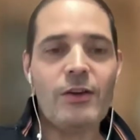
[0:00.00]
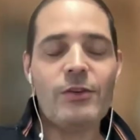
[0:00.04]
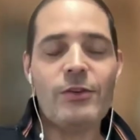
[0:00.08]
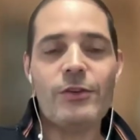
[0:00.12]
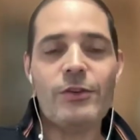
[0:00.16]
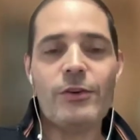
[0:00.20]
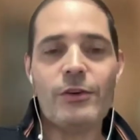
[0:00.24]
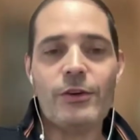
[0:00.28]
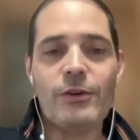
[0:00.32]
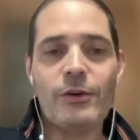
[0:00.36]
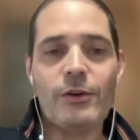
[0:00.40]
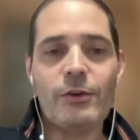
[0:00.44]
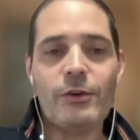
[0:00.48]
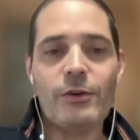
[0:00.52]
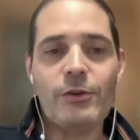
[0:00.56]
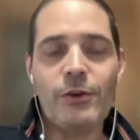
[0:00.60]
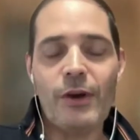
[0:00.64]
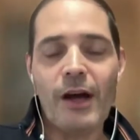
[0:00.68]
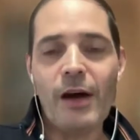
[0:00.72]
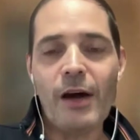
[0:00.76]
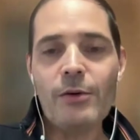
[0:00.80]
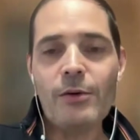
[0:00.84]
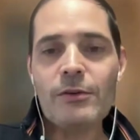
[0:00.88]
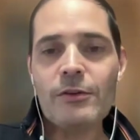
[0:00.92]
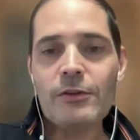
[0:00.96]
the
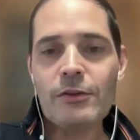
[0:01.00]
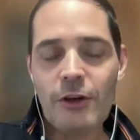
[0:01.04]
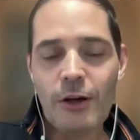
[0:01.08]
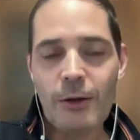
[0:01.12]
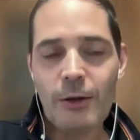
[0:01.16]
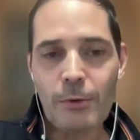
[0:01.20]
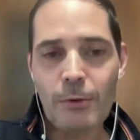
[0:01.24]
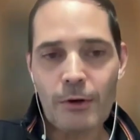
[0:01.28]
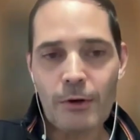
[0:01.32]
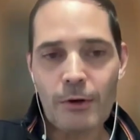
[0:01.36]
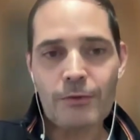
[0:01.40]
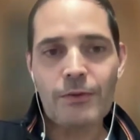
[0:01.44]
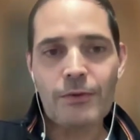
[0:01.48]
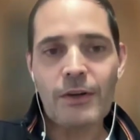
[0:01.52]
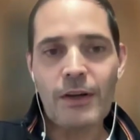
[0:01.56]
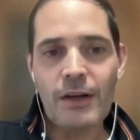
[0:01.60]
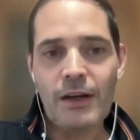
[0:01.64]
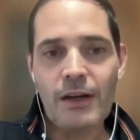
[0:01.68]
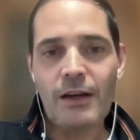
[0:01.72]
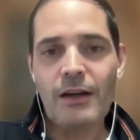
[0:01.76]
outcome of